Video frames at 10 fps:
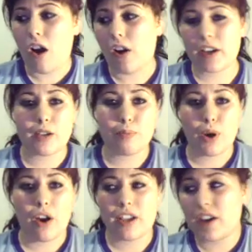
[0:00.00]
I can
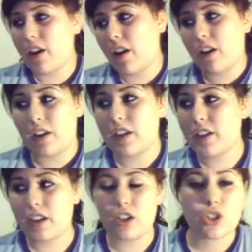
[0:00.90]
buy like
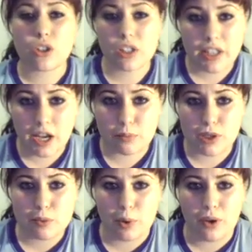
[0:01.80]
a chocolate
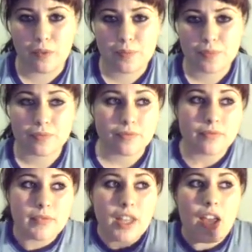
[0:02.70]
Cadbury's bar.
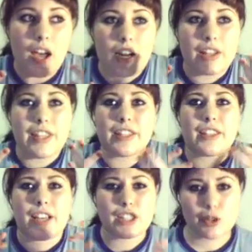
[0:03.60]
And I think
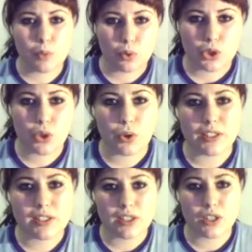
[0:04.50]
that small
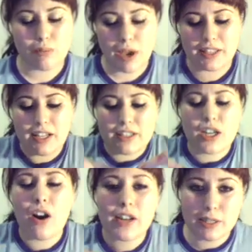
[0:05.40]
choice that you make, that
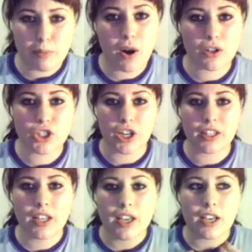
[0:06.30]
tiny margin,
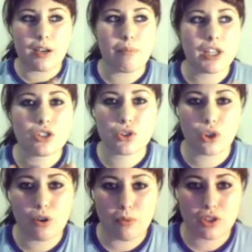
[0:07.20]
can make
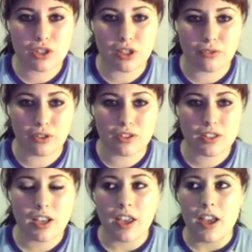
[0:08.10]
so much difference.
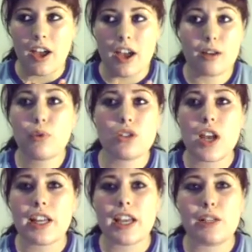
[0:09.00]
And I'm not
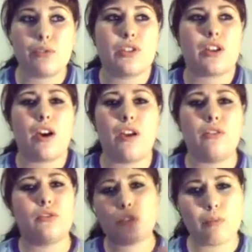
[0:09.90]
telling anyone to go,
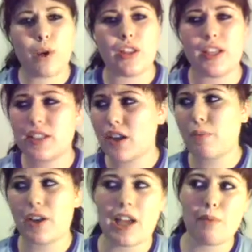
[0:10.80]
don't buy this, don't
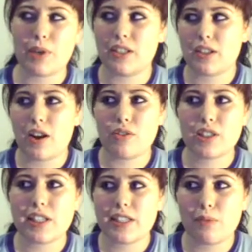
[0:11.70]
buy that, because I
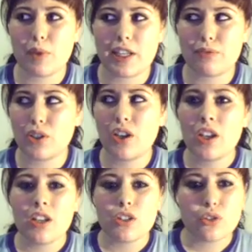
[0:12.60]
honestly don't believe that
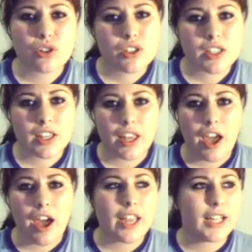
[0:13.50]
you should sit
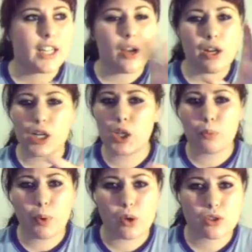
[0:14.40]
there in a little
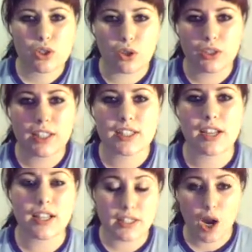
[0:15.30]
box on the
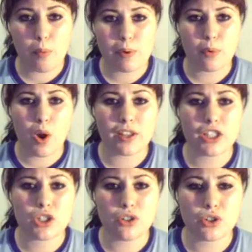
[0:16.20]
internet and tell people how they
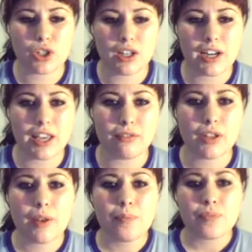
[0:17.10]
shouldn't live.
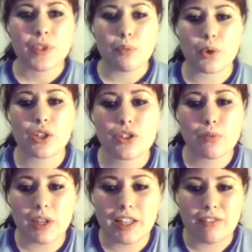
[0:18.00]
What I do
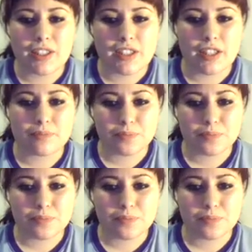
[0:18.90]
believe is that